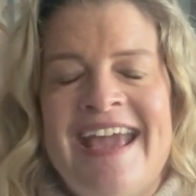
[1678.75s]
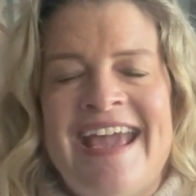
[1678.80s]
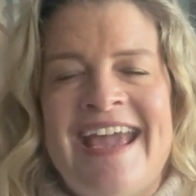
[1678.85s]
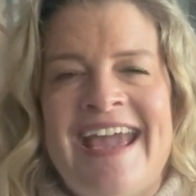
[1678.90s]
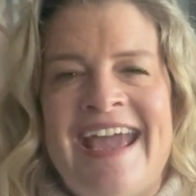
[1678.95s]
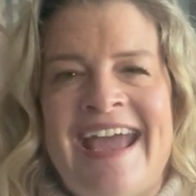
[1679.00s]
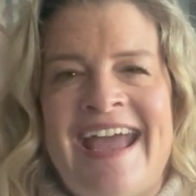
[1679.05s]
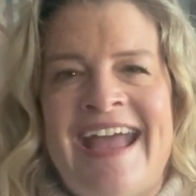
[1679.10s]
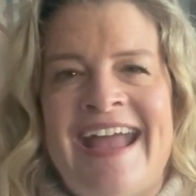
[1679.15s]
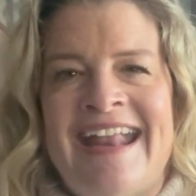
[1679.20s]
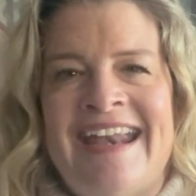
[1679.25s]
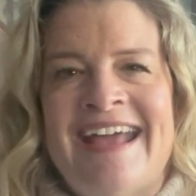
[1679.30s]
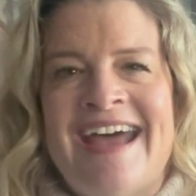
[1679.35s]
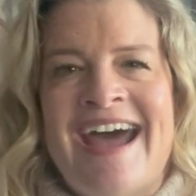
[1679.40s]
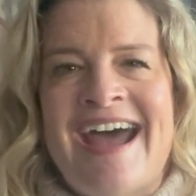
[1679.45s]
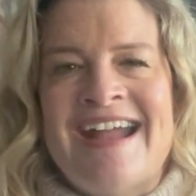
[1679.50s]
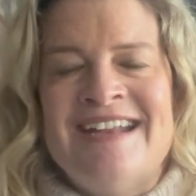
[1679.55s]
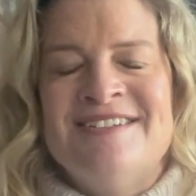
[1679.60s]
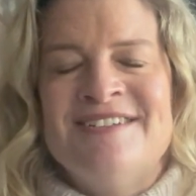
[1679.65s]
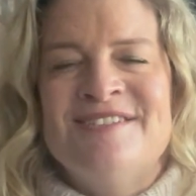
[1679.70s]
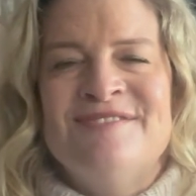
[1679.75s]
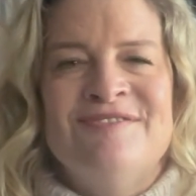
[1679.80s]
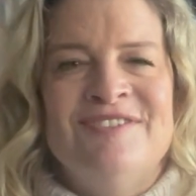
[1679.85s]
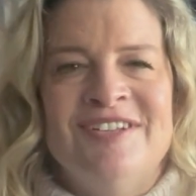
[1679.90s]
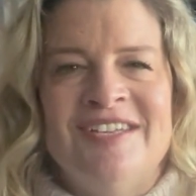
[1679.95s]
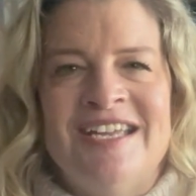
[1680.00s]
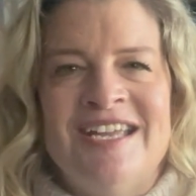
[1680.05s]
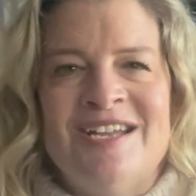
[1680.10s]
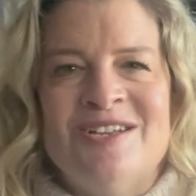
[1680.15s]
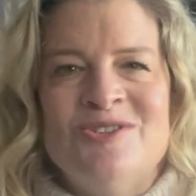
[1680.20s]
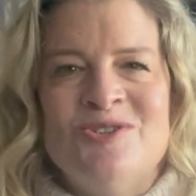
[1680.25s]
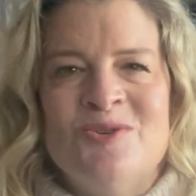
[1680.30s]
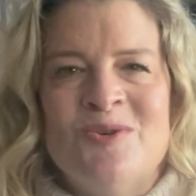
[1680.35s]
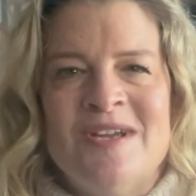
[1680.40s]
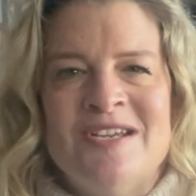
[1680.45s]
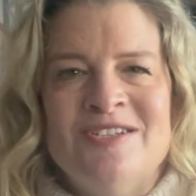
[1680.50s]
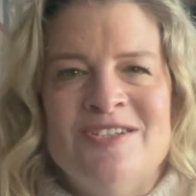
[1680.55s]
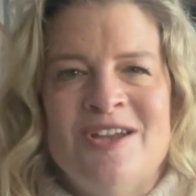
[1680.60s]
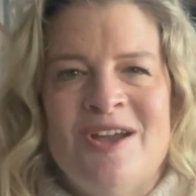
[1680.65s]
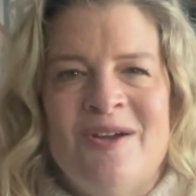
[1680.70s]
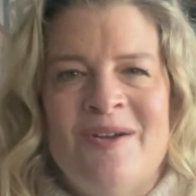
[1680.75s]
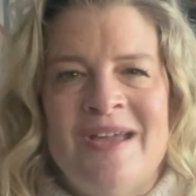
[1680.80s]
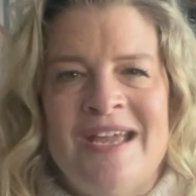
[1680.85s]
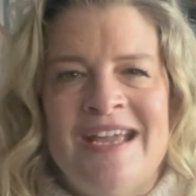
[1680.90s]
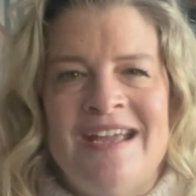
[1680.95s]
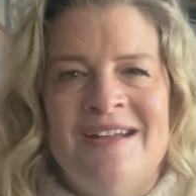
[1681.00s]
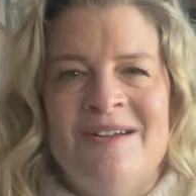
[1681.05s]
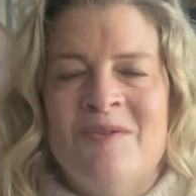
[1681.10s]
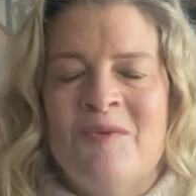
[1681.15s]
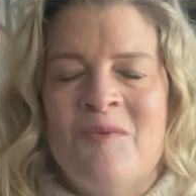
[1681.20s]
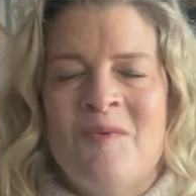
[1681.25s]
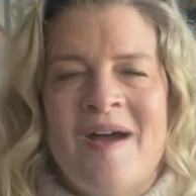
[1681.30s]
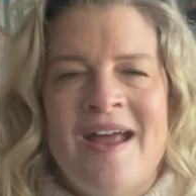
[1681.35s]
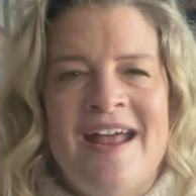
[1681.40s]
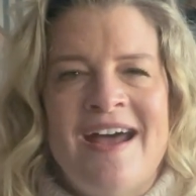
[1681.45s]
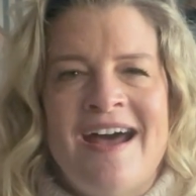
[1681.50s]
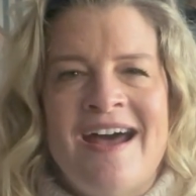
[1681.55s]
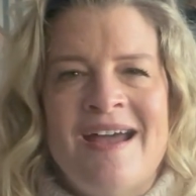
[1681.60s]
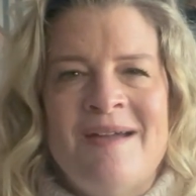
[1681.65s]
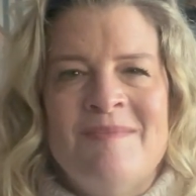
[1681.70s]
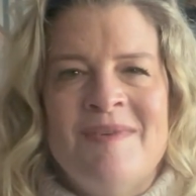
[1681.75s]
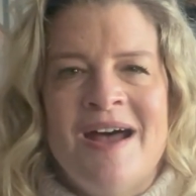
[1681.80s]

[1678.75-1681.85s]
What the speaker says: and I just really enjoy showing what I'm